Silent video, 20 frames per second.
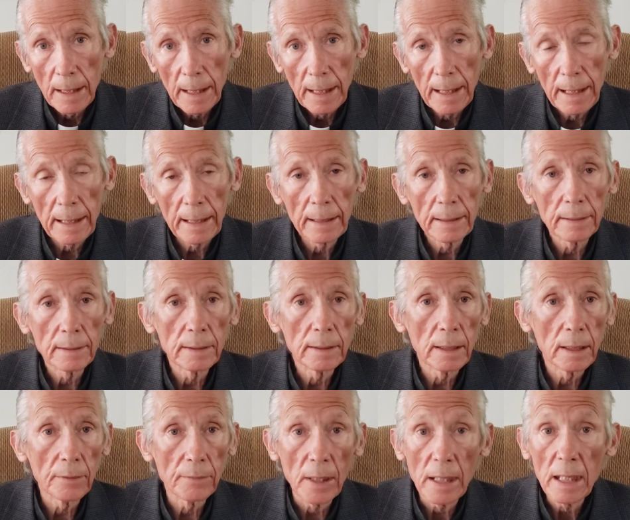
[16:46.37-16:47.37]
And
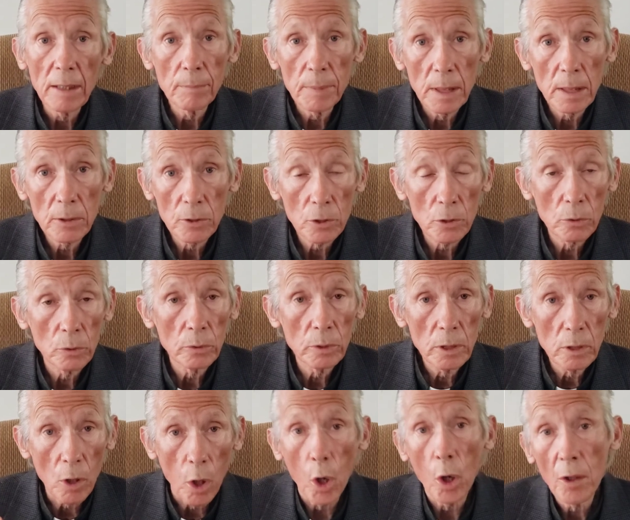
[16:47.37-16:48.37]
they have been
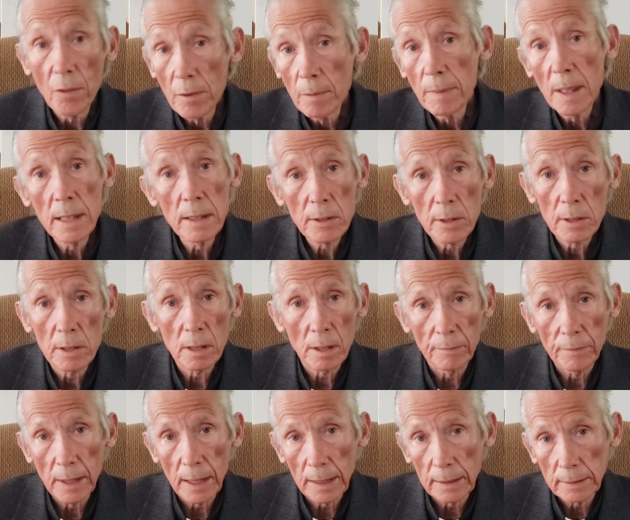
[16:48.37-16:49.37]
excluded on the basis of
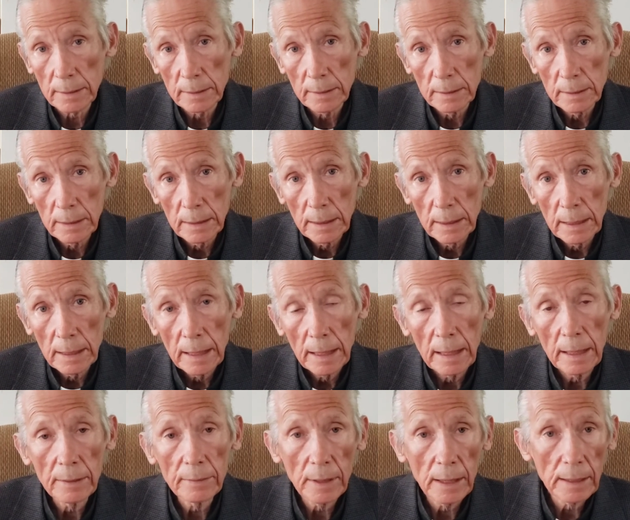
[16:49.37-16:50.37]
that.
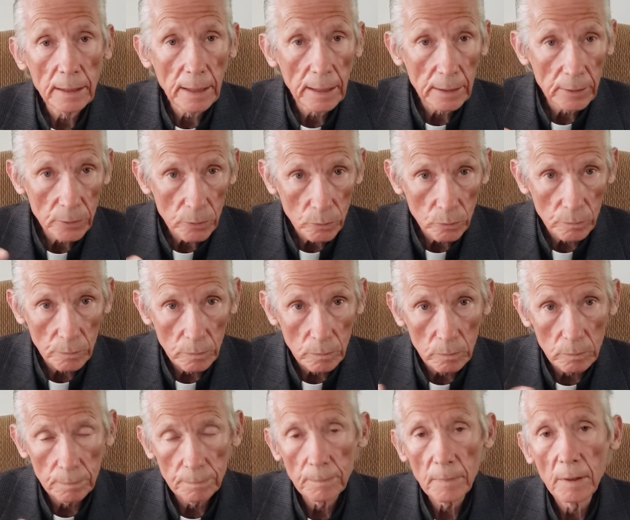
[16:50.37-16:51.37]
And that has
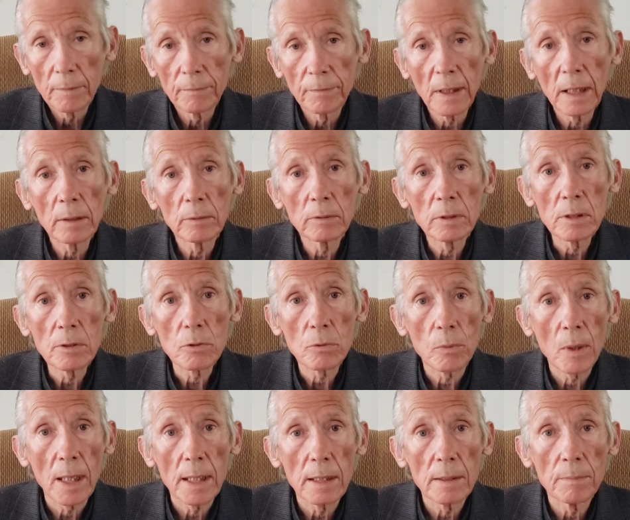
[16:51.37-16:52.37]
found its
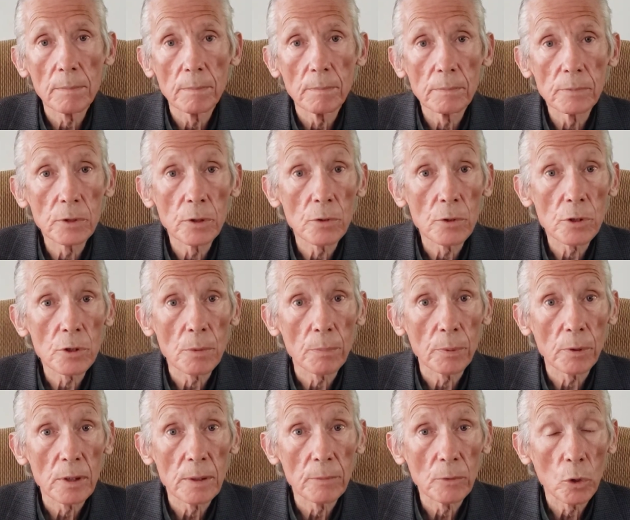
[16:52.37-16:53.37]
way to the
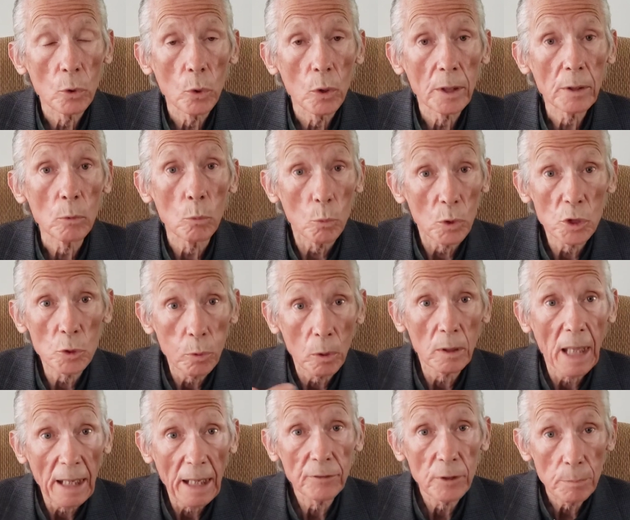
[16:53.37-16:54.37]
Supreme Court, which will
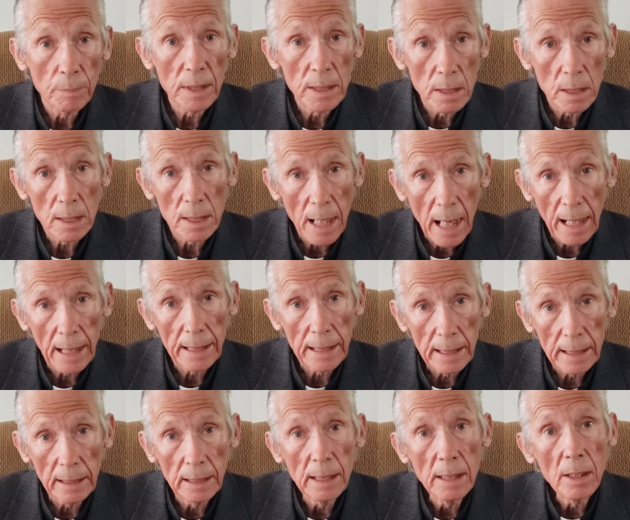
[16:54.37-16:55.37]
have to be
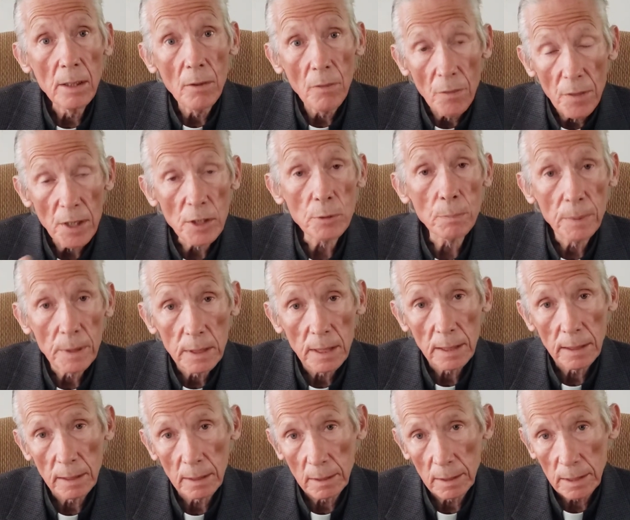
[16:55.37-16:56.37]
deciding this
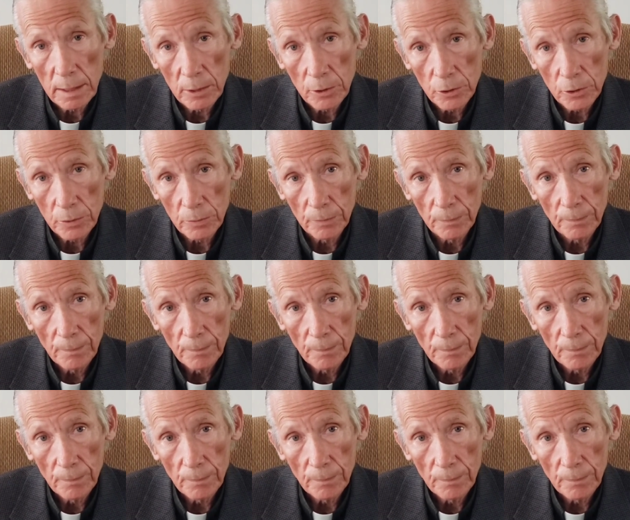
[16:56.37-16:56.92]
particular issue.